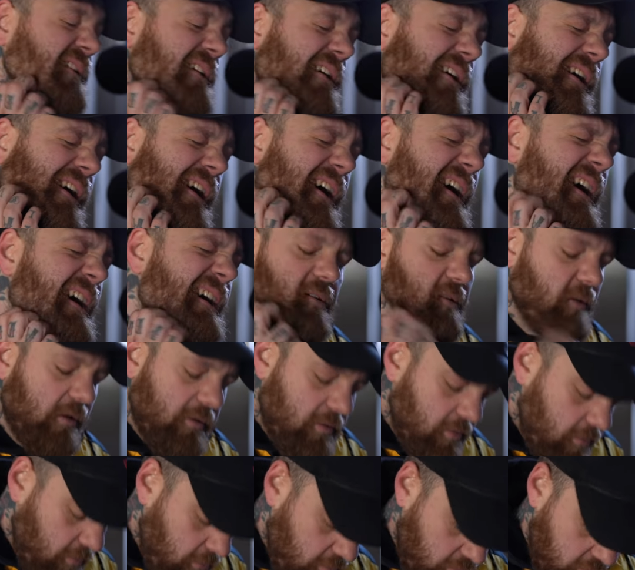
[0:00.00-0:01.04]
Uh,
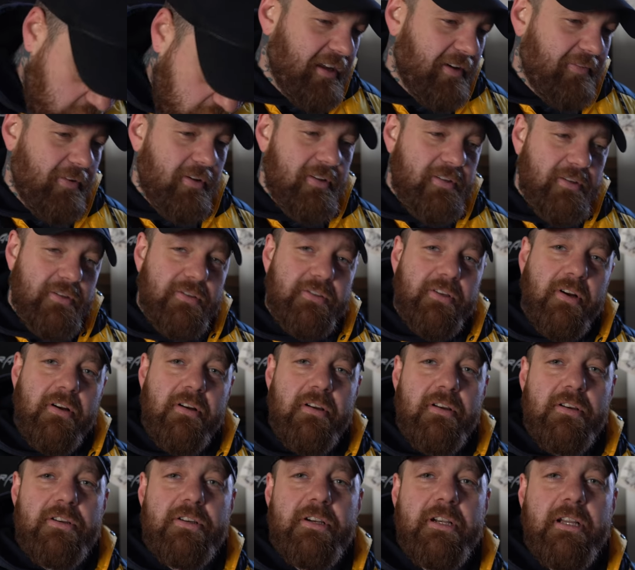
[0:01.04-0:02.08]
I've also started
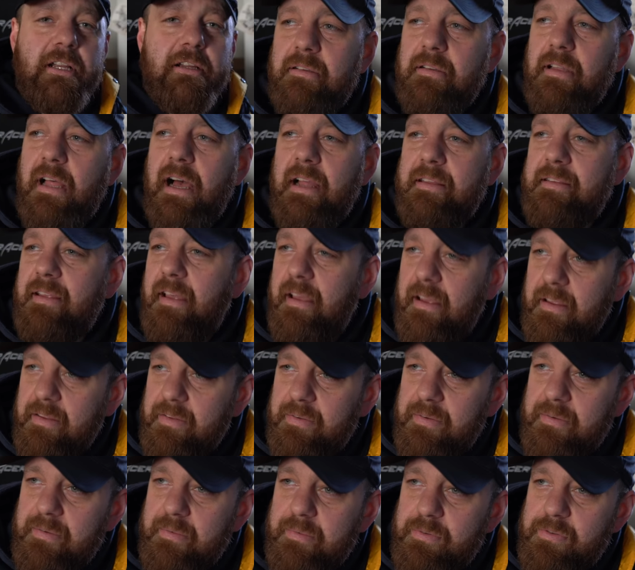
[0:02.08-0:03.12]
to drink
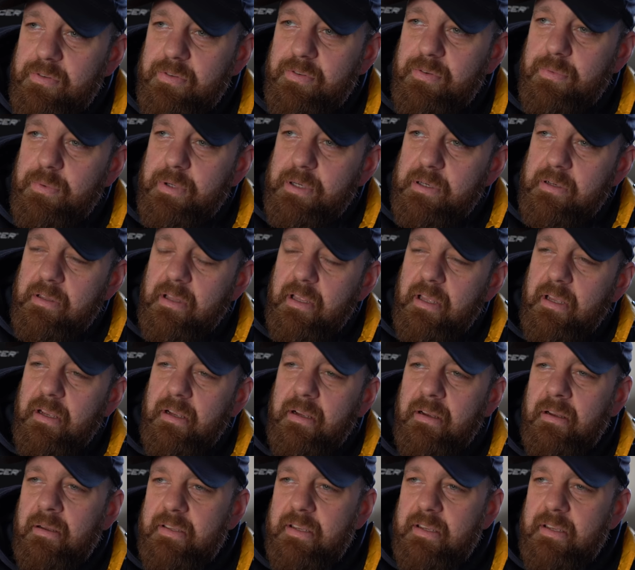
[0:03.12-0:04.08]
lattes, which is a weird thing.